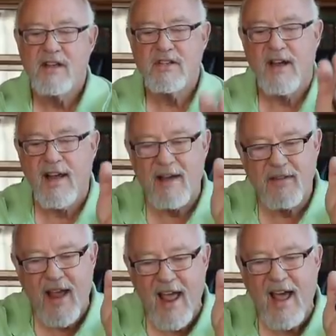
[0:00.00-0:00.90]
to have
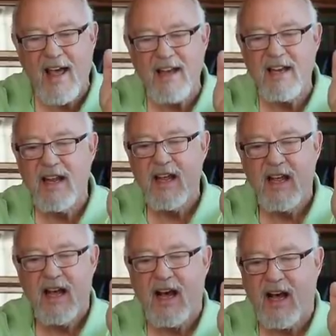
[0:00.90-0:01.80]
had
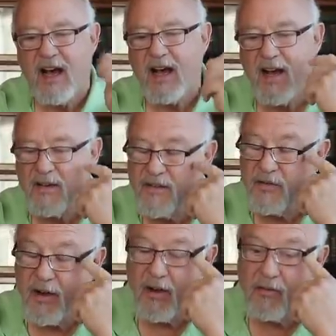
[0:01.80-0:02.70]
$3
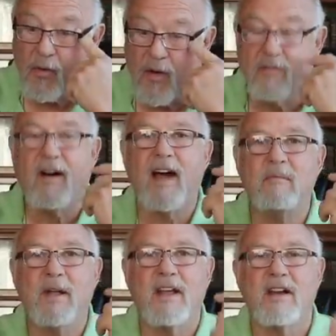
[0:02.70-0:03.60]
or $4 or
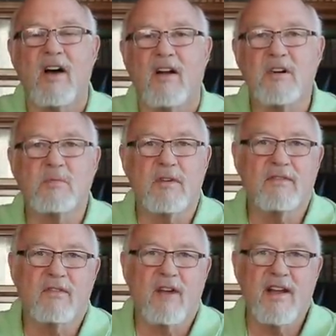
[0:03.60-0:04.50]
$5 million worth
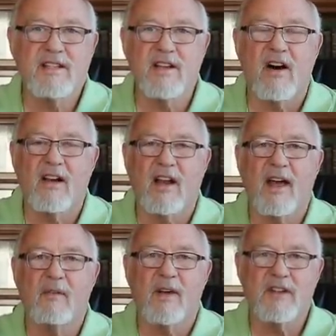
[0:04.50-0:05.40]
of crazy
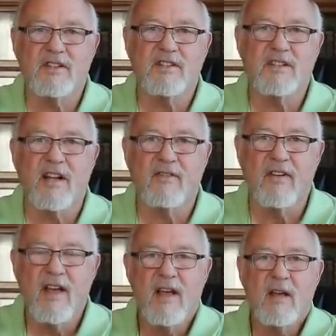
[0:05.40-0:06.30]
online Russian
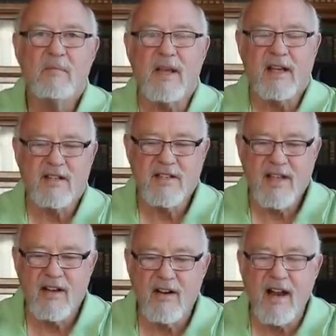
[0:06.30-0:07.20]
stuff be
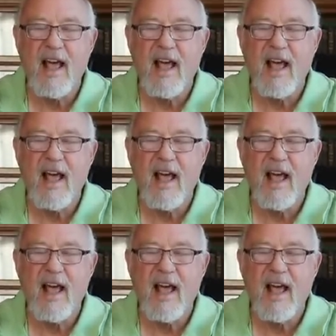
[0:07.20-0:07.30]
considered